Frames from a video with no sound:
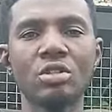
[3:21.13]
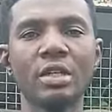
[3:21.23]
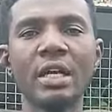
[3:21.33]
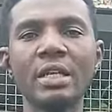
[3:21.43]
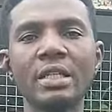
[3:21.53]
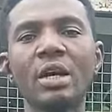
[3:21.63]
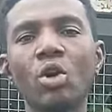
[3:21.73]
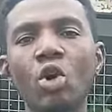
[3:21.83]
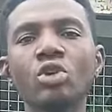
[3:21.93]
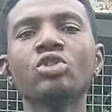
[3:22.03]
can either
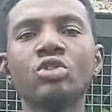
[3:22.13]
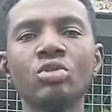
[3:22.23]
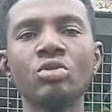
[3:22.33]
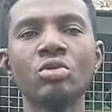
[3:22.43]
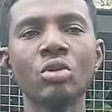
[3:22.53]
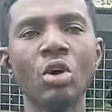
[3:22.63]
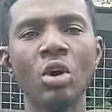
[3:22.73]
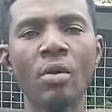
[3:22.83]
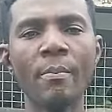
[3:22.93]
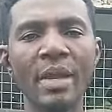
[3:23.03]
cost you
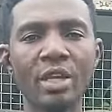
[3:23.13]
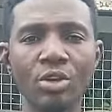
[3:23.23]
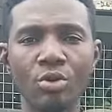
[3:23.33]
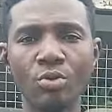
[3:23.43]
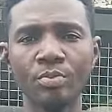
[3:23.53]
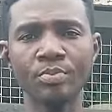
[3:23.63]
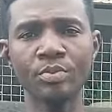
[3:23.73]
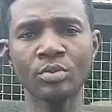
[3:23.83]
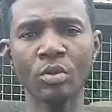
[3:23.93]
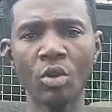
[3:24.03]
or make you.
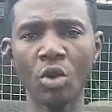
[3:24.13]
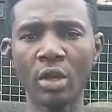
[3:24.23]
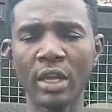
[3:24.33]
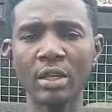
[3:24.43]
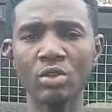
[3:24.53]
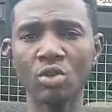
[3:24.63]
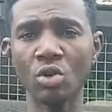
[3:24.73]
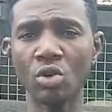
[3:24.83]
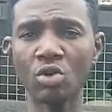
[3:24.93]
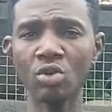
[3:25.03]
Okay,
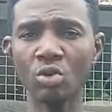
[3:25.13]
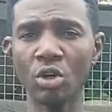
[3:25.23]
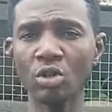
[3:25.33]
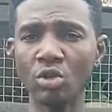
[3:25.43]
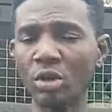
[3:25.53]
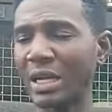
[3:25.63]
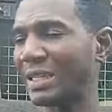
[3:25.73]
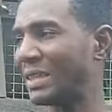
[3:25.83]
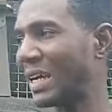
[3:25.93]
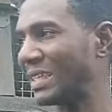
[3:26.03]
so you want to look
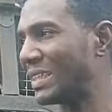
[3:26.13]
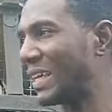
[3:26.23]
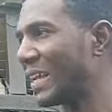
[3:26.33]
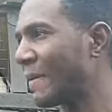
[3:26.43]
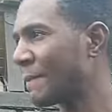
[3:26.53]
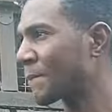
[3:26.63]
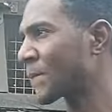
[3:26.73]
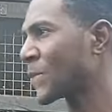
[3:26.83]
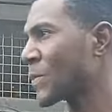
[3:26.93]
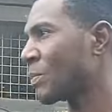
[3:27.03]
at that. Then
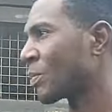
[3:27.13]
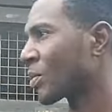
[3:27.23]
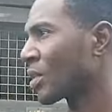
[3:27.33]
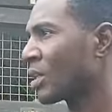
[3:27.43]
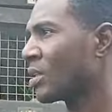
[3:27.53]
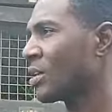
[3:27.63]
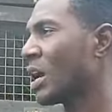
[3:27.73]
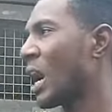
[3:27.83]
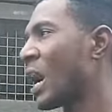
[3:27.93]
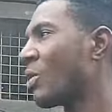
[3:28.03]

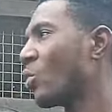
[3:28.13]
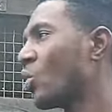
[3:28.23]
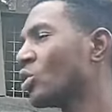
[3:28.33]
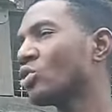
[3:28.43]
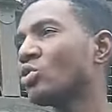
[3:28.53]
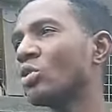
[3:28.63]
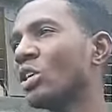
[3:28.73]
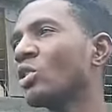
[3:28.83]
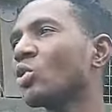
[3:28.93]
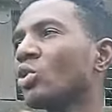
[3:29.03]
I want to
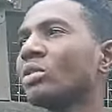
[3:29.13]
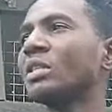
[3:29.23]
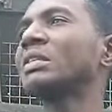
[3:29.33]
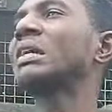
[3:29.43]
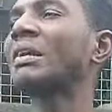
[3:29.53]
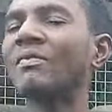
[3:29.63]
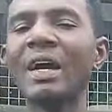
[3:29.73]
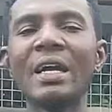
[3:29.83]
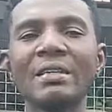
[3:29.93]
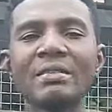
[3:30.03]
include this
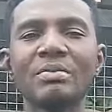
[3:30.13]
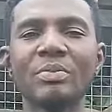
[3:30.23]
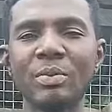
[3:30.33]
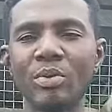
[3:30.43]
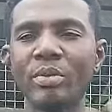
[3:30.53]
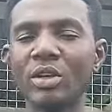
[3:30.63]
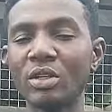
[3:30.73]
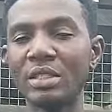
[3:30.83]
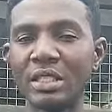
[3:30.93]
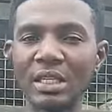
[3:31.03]
advice. People may
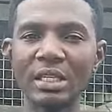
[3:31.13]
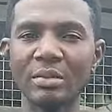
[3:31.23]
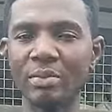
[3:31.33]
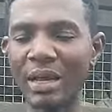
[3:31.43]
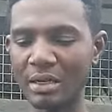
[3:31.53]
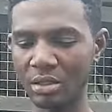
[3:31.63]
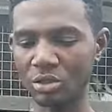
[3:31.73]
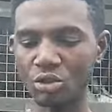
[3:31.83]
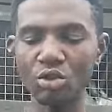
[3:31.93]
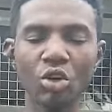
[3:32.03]
not take it back.
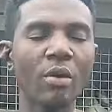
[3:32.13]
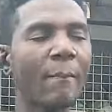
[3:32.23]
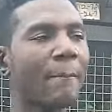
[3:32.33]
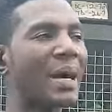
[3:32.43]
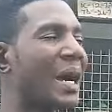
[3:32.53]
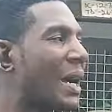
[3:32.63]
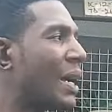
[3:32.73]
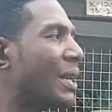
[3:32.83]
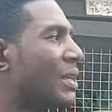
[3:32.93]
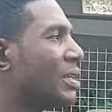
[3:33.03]
Do not buy